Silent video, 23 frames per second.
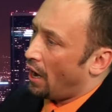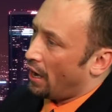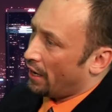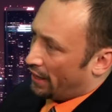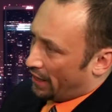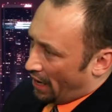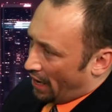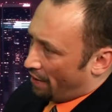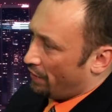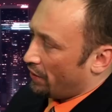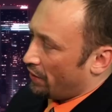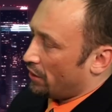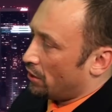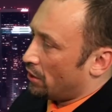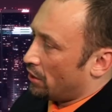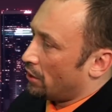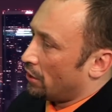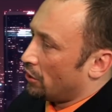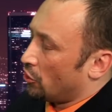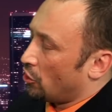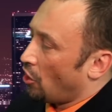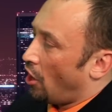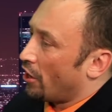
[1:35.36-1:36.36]
Kevin's
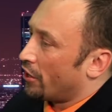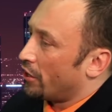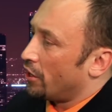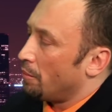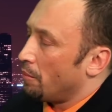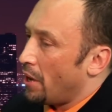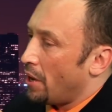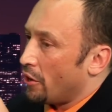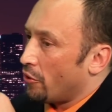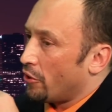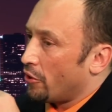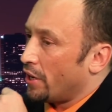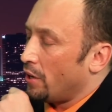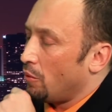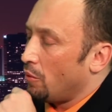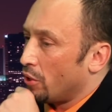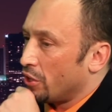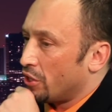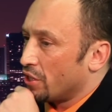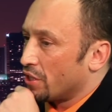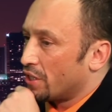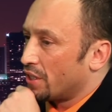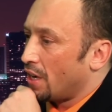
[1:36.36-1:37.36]
documentary,
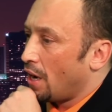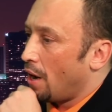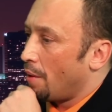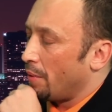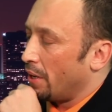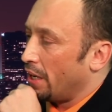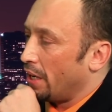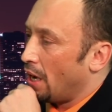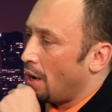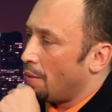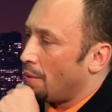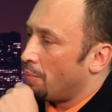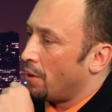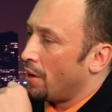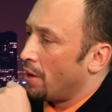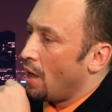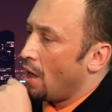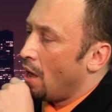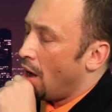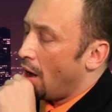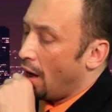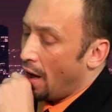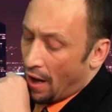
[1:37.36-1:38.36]
which is coming up.
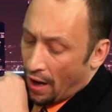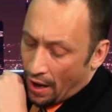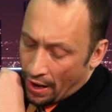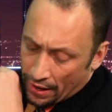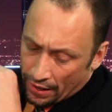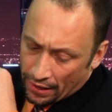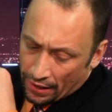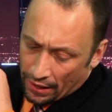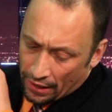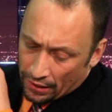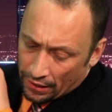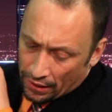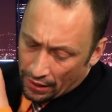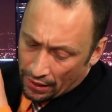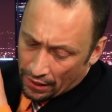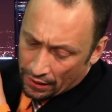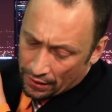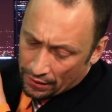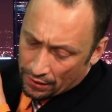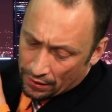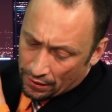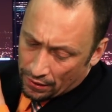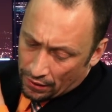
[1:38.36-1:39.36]
It
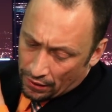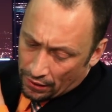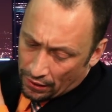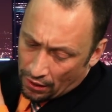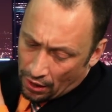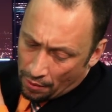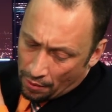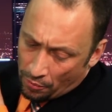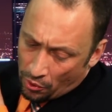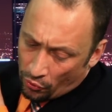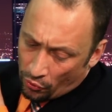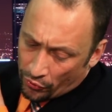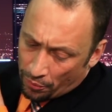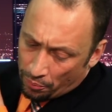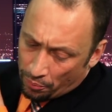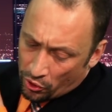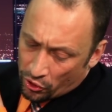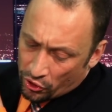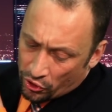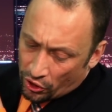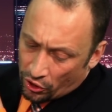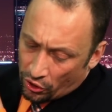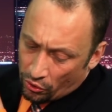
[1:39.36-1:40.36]
is about the
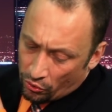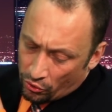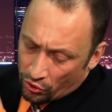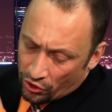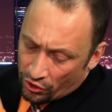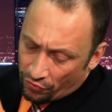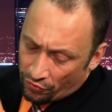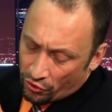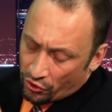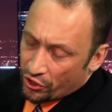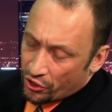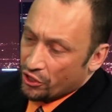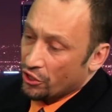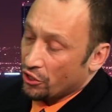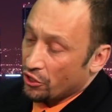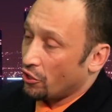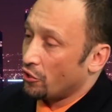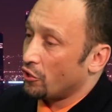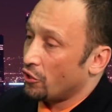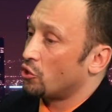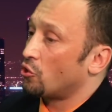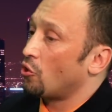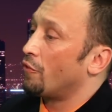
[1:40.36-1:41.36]
persecution of Christians
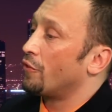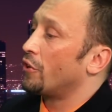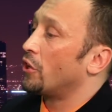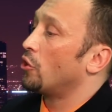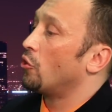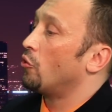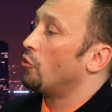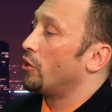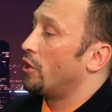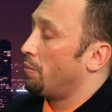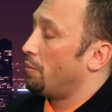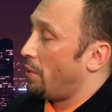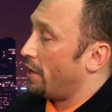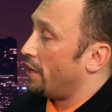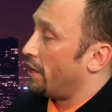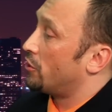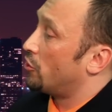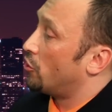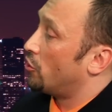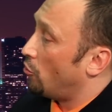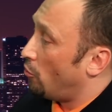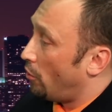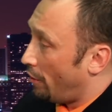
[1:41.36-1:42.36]
in the Soviet Union, but
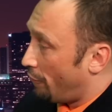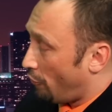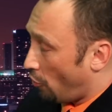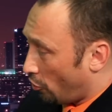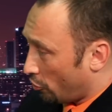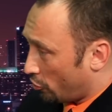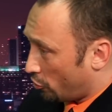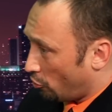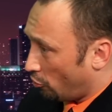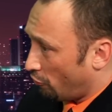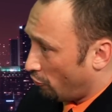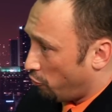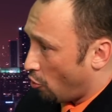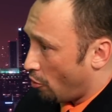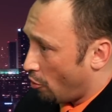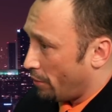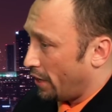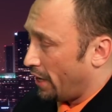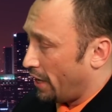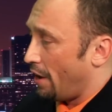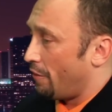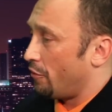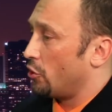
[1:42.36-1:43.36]
as you have also informed
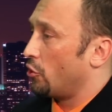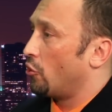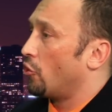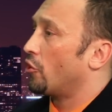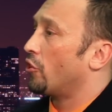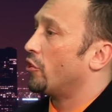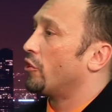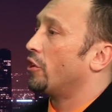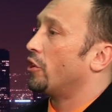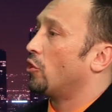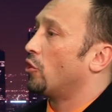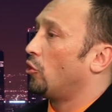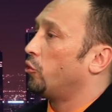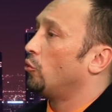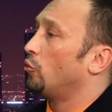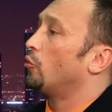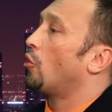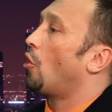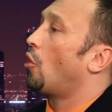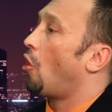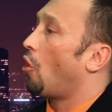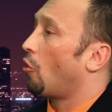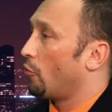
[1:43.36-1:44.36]
me, Kevin, you're going to
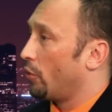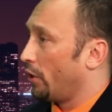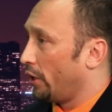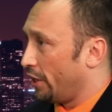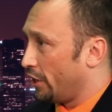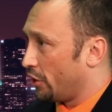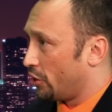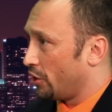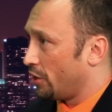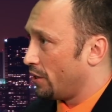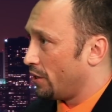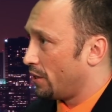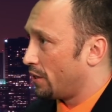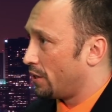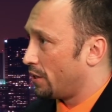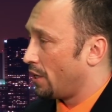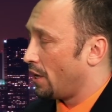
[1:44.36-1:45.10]
include all religions.